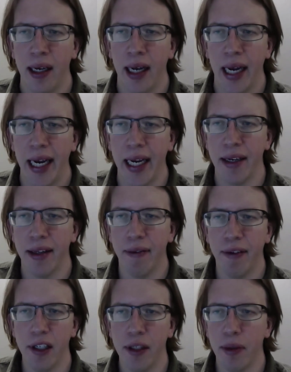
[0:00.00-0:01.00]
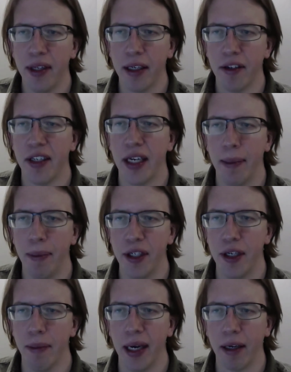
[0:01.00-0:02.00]
And the first one that you'll set up is
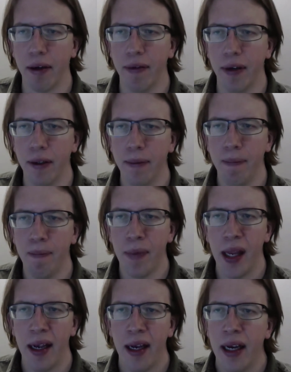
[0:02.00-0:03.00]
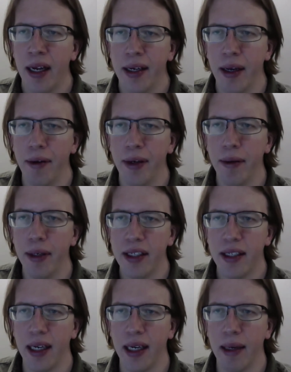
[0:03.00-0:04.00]
your microphone. Now notice
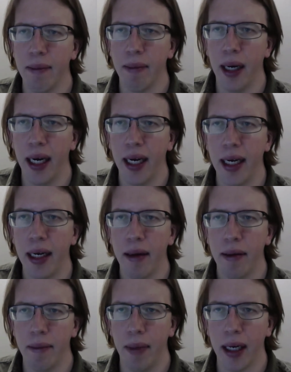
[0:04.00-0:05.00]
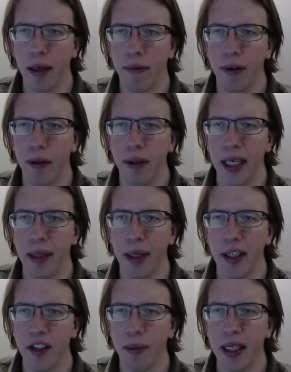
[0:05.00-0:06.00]
that in my microphone and my
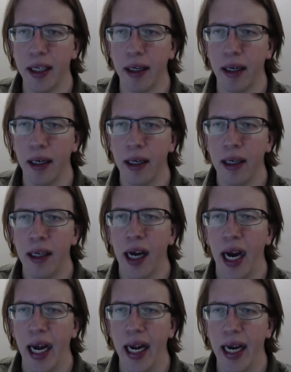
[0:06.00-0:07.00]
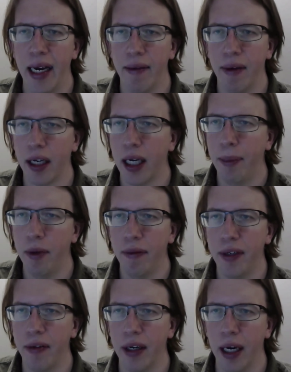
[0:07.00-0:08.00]
speaker, I have a couple of
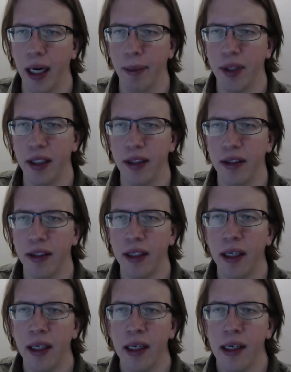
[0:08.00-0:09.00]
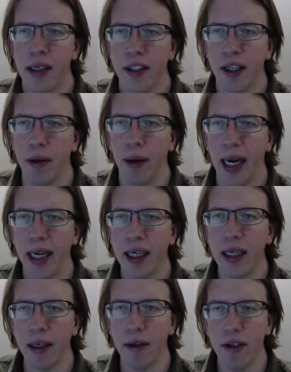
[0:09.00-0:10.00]
different options. So I can
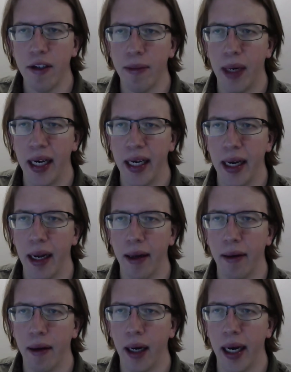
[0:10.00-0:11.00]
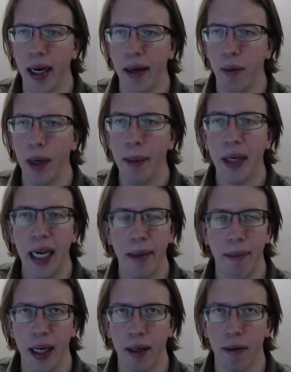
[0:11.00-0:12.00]
use my webcam
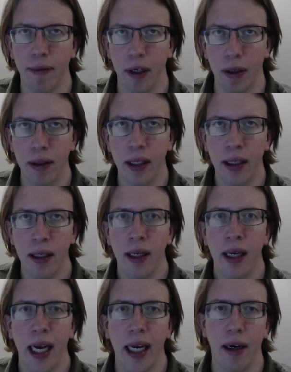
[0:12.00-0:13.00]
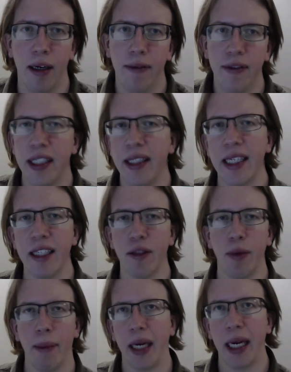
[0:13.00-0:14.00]
microphone, and often these
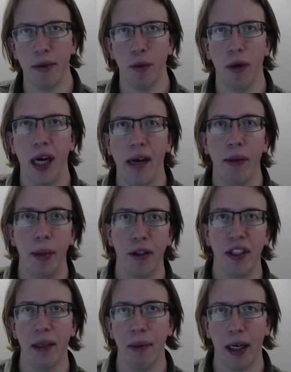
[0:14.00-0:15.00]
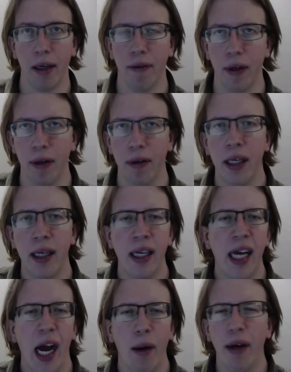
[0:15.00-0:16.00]
webcams will have a built-in microphone.
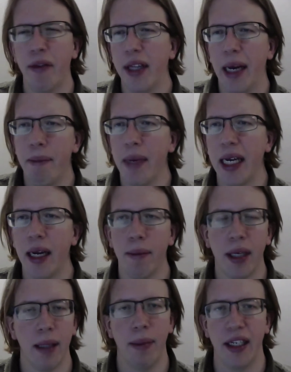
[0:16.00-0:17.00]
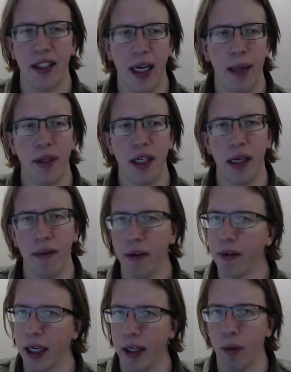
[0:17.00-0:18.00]
However, that may not be the best option if you've
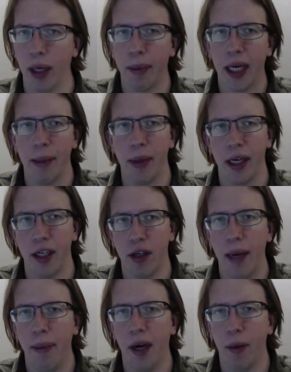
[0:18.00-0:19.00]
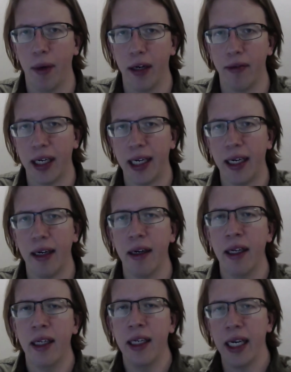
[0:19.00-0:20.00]
got your webcam on a tripod way over here,
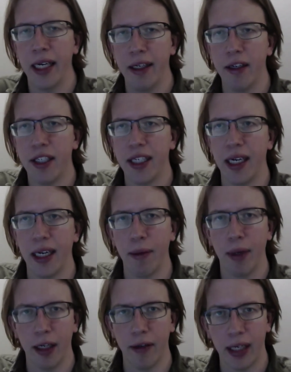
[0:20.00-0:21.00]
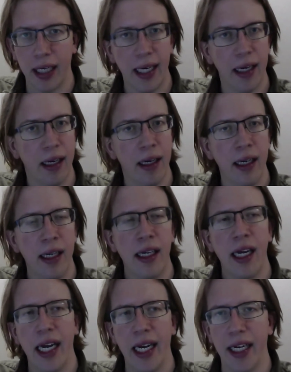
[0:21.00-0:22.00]
and you're standing way over here,
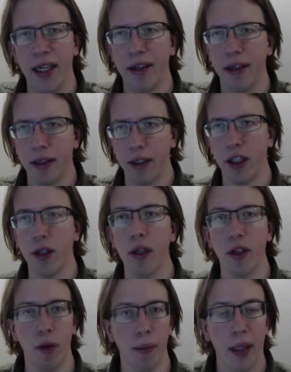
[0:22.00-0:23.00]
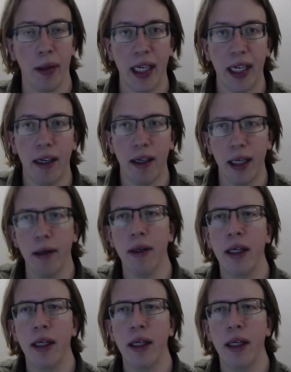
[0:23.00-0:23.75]
and your students won't be able to hear you.